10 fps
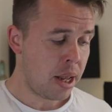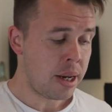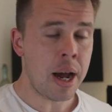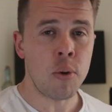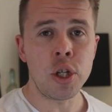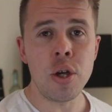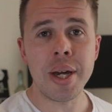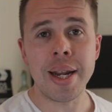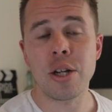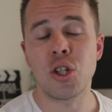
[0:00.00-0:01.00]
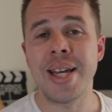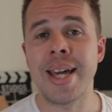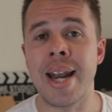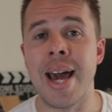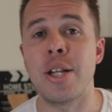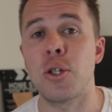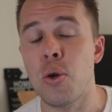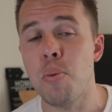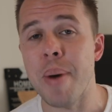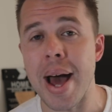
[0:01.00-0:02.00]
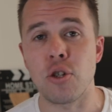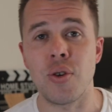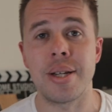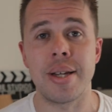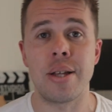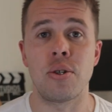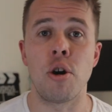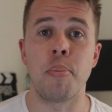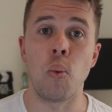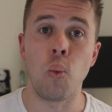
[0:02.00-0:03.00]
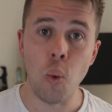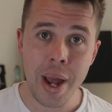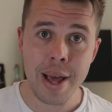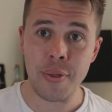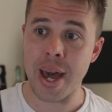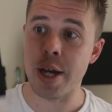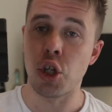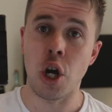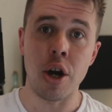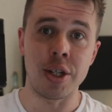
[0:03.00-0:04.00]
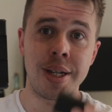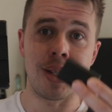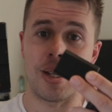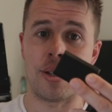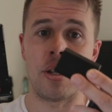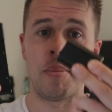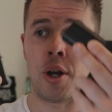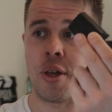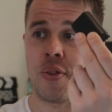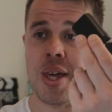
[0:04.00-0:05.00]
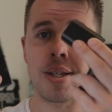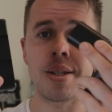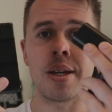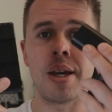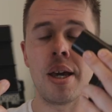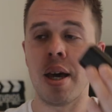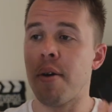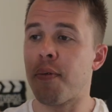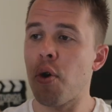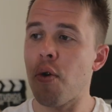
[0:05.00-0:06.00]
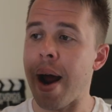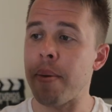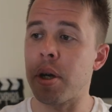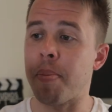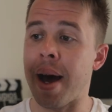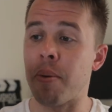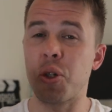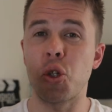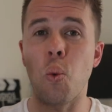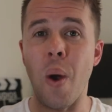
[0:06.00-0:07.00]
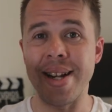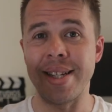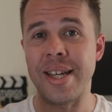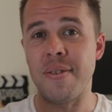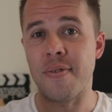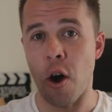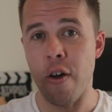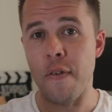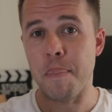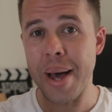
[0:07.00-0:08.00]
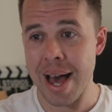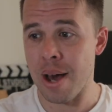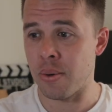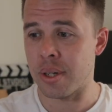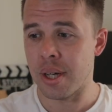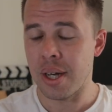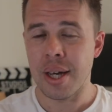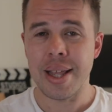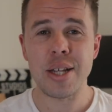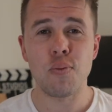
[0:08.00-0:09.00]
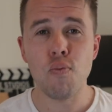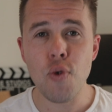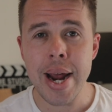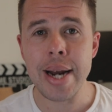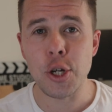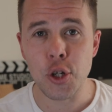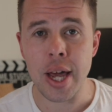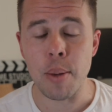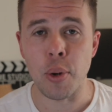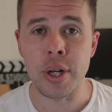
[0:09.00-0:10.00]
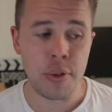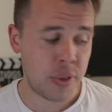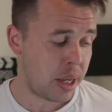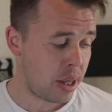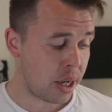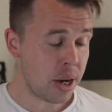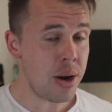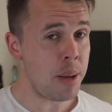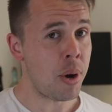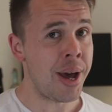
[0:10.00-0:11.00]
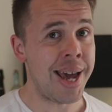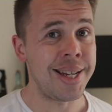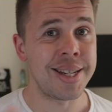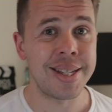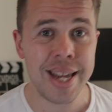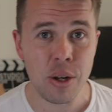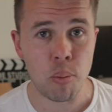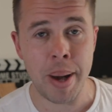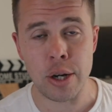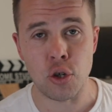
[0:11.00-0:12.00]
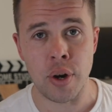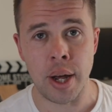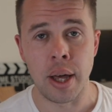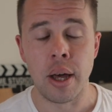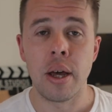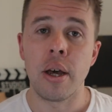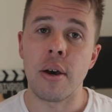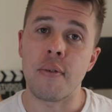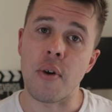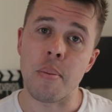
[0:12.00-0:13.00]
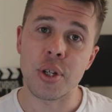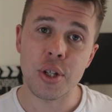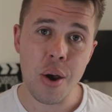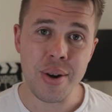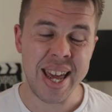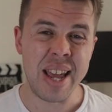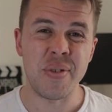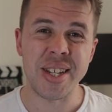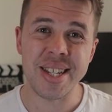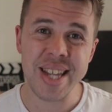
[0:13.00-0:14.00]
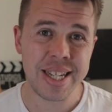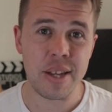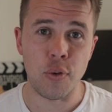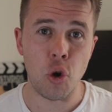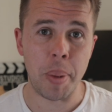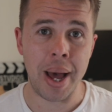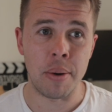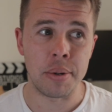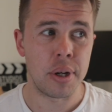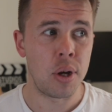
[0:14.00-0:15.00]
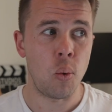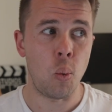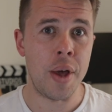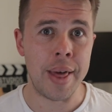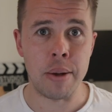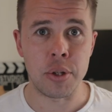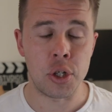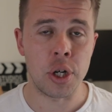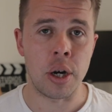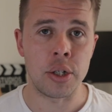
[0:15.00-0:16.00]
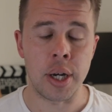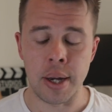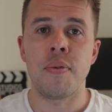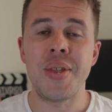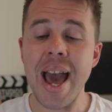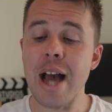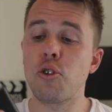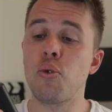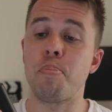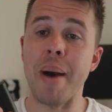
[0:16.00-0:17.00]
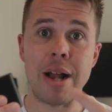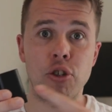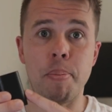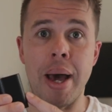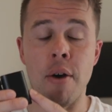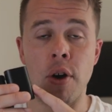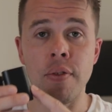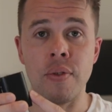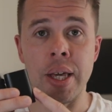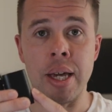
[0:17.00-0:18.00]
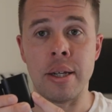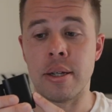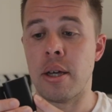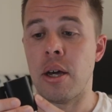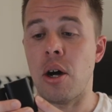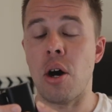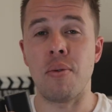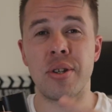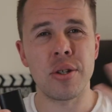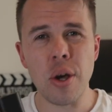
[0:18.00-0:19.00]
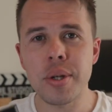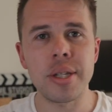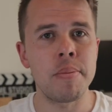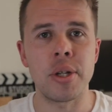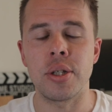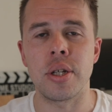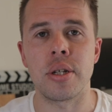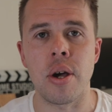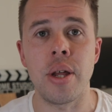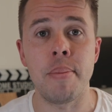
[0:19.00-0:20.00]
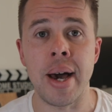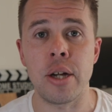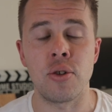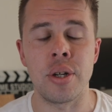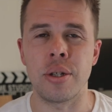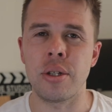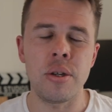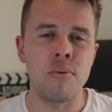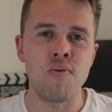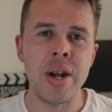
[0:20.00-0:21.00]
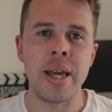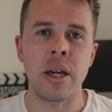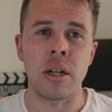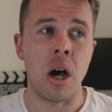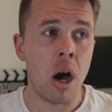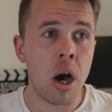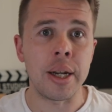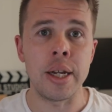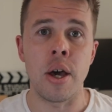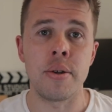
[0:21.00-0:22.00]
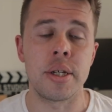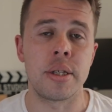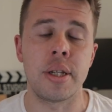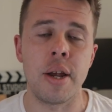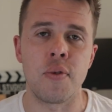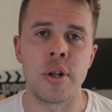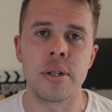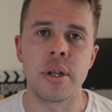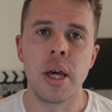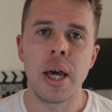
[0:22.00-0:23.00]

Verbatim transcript: Now, you can actually get a 2-battery setup with a charging system like this for around about £25. That's really cheap when you think you can only buy a single battery from Sony for £64 without a charger. The actual battery power on these are so similar to the Sony batteries, you really can hardly notice the difference.